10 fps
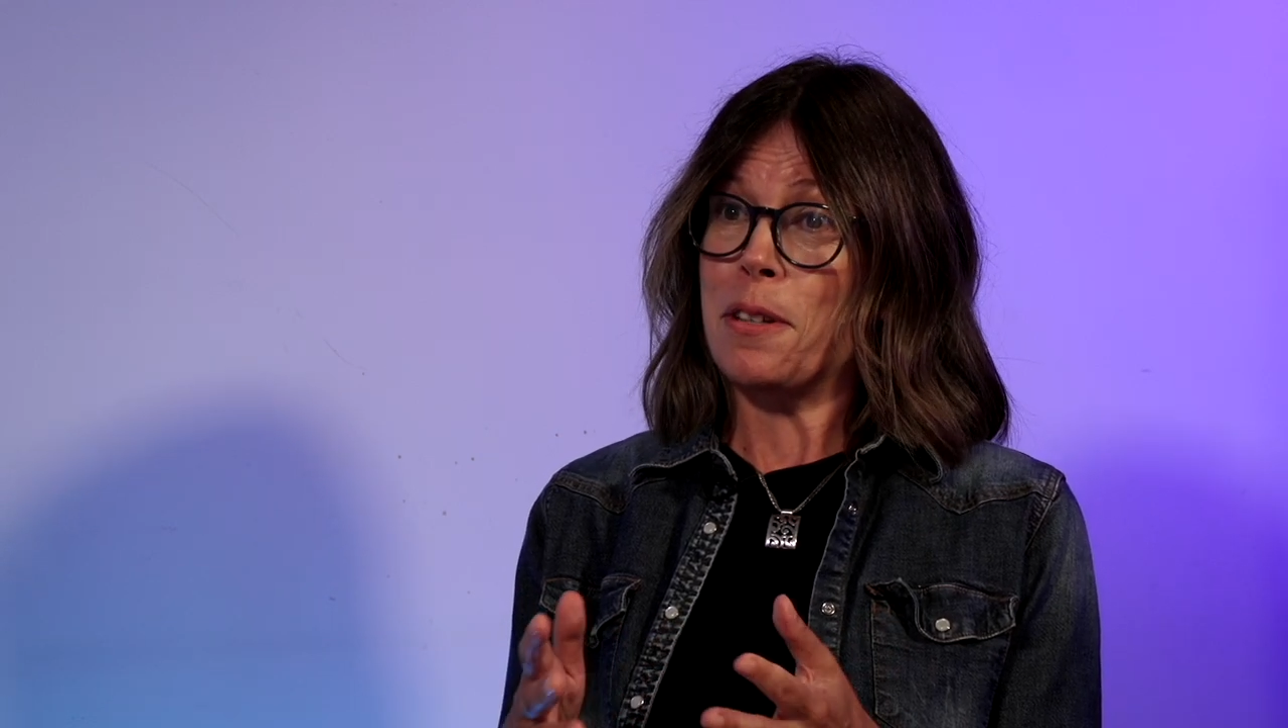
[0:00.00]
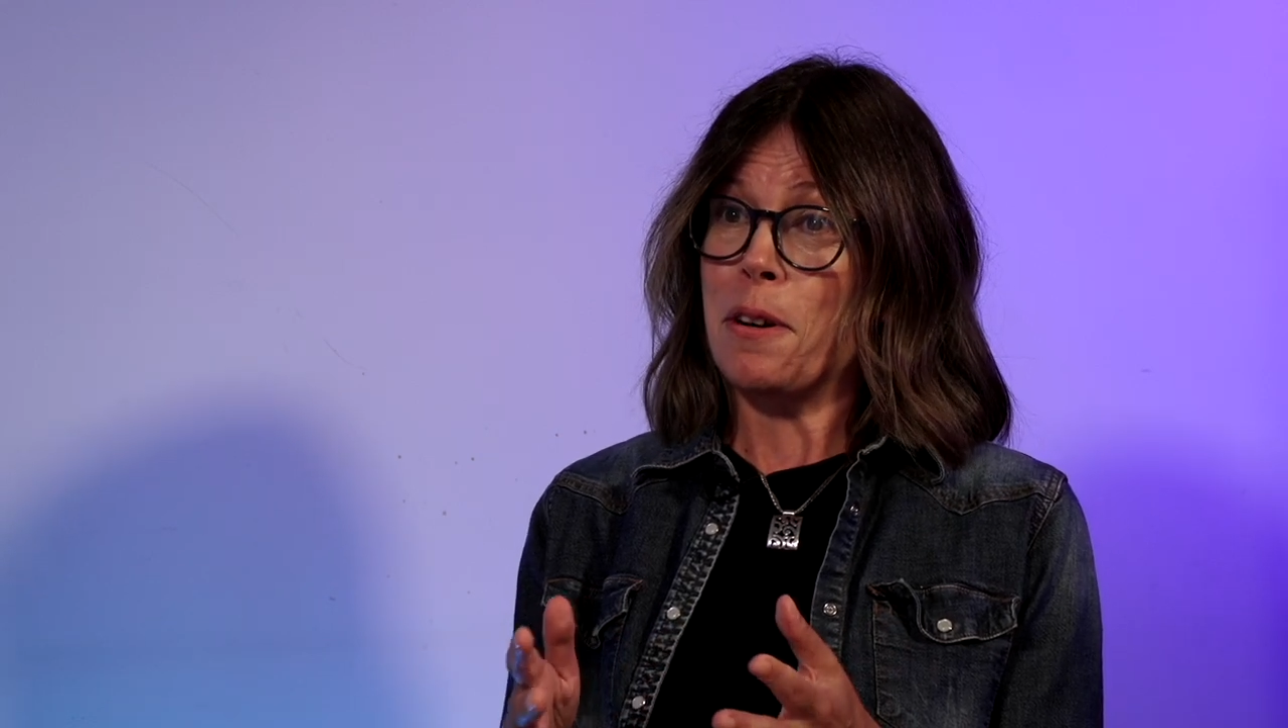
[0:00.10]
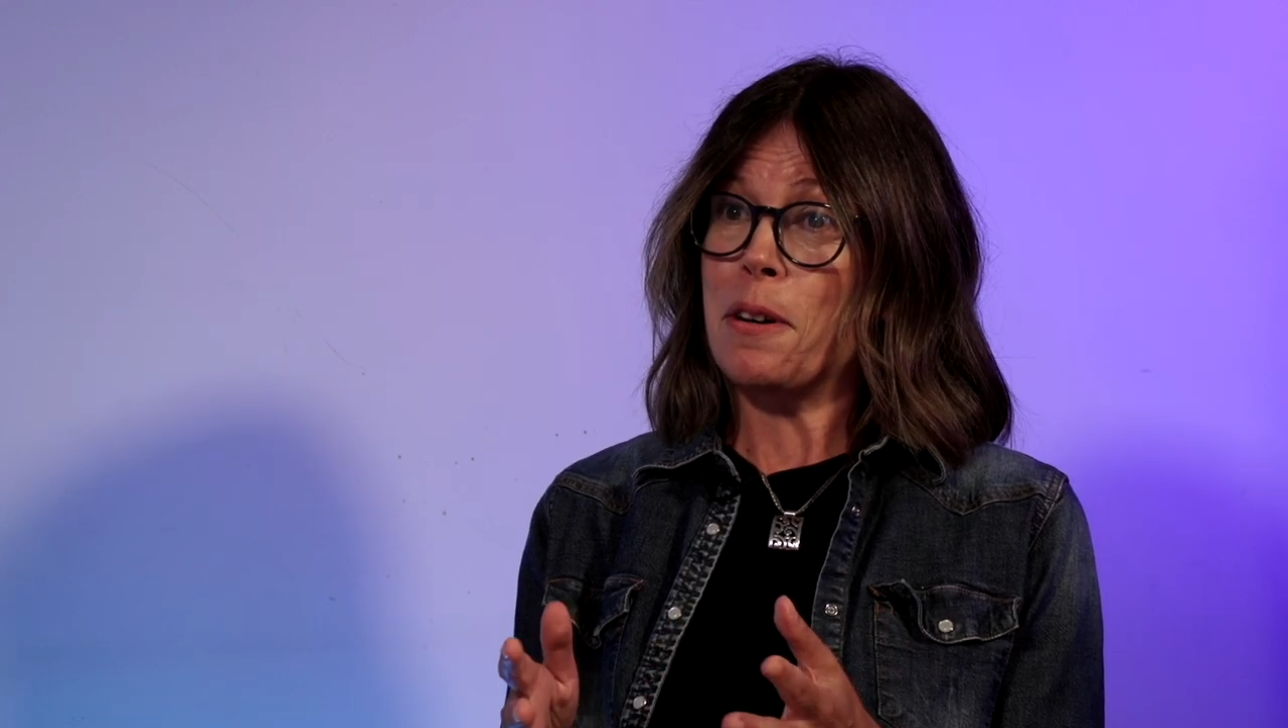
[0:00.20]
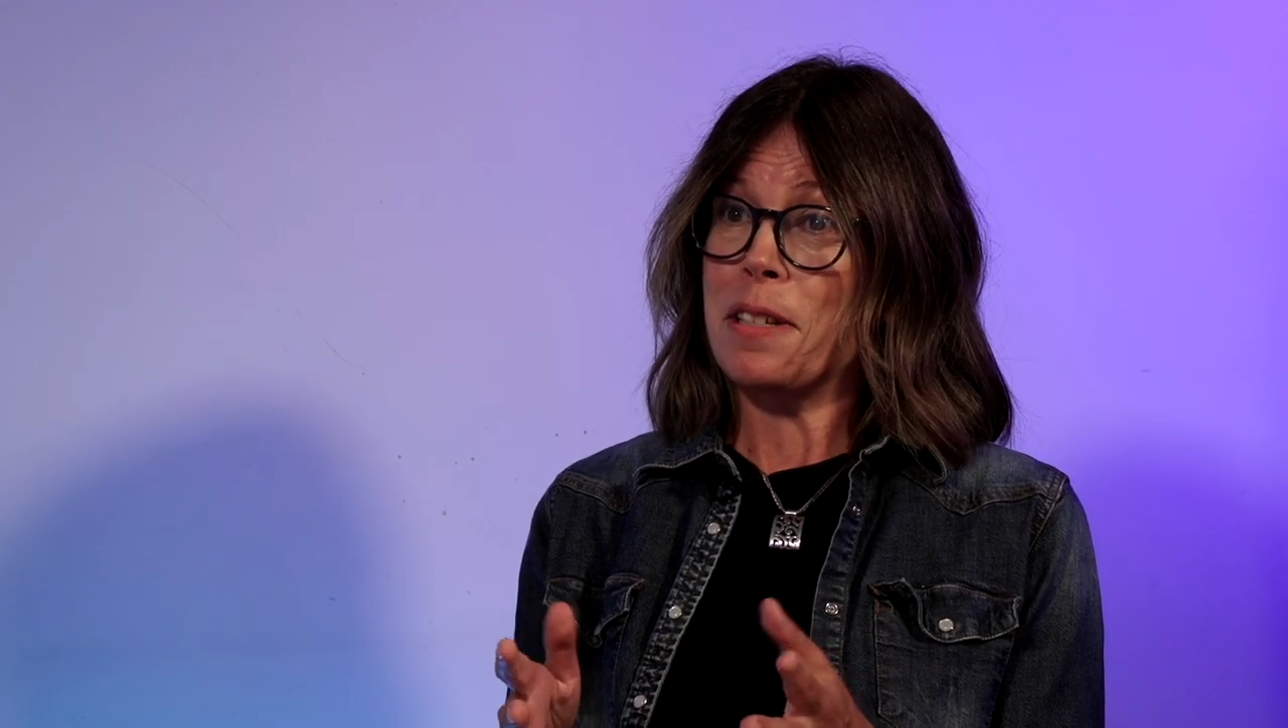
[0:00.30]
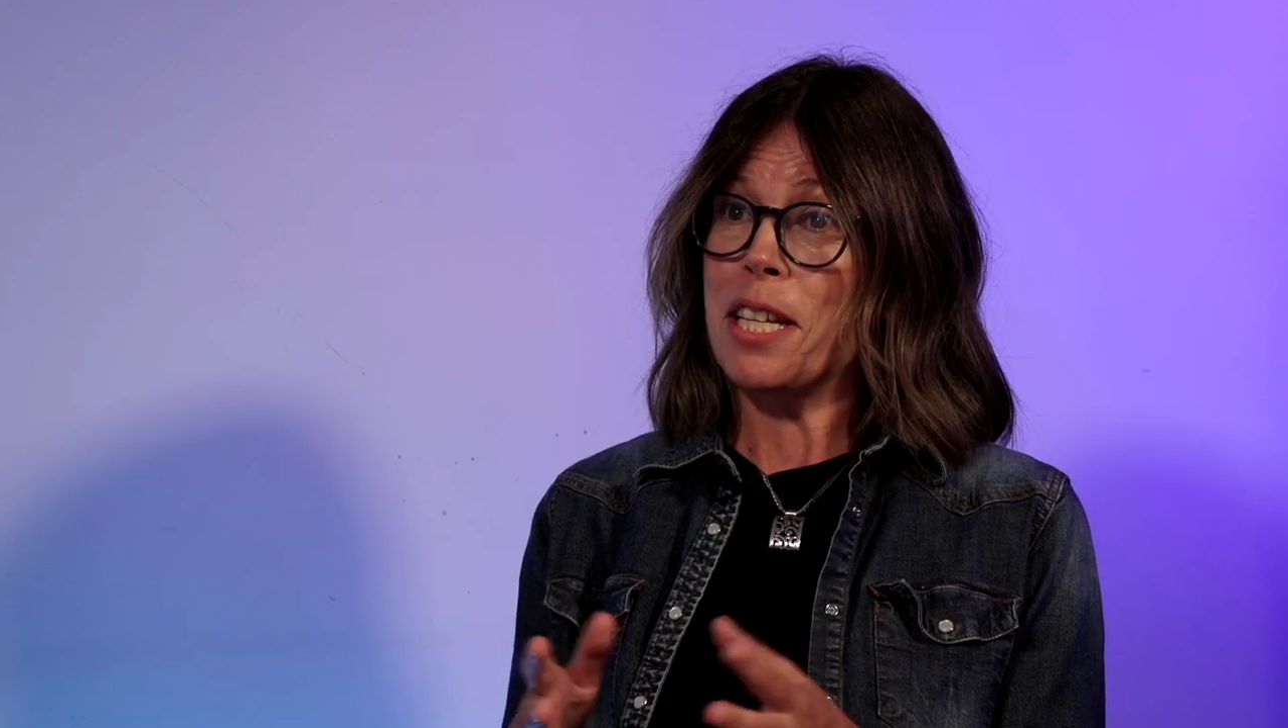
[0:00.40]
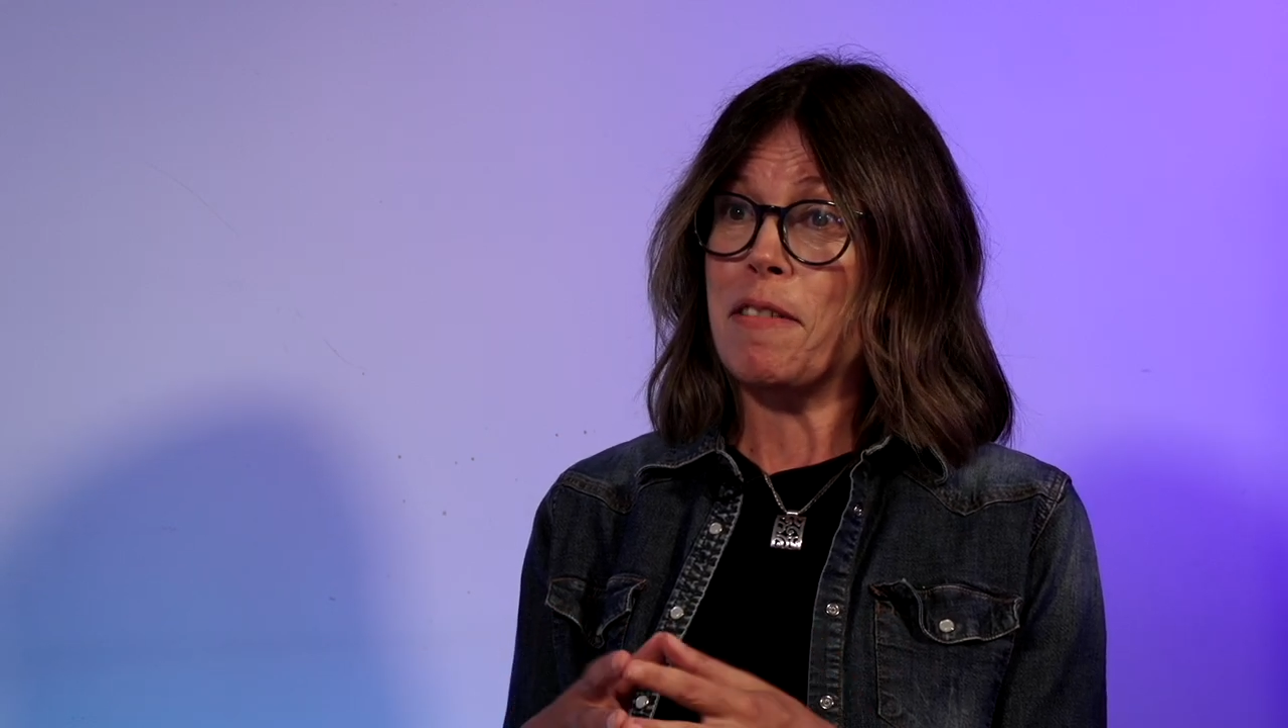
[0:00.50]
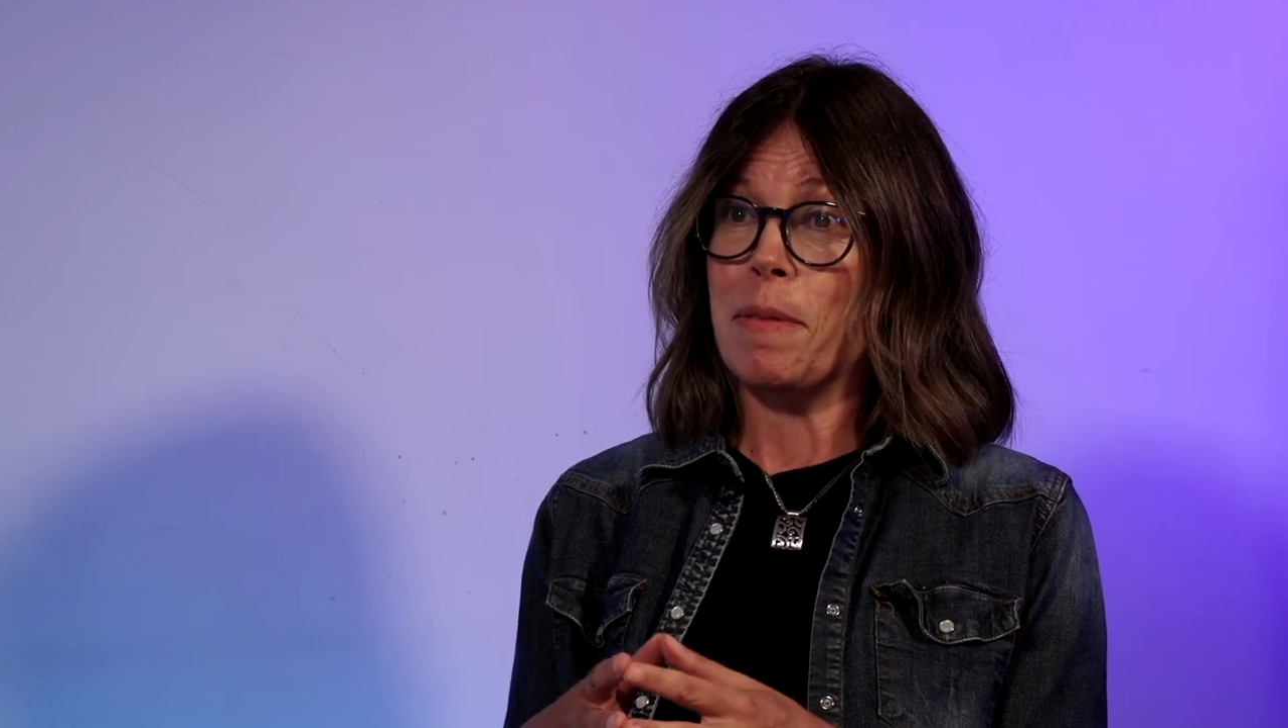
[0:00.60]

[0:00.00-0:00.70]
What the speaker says: New Year's Eve,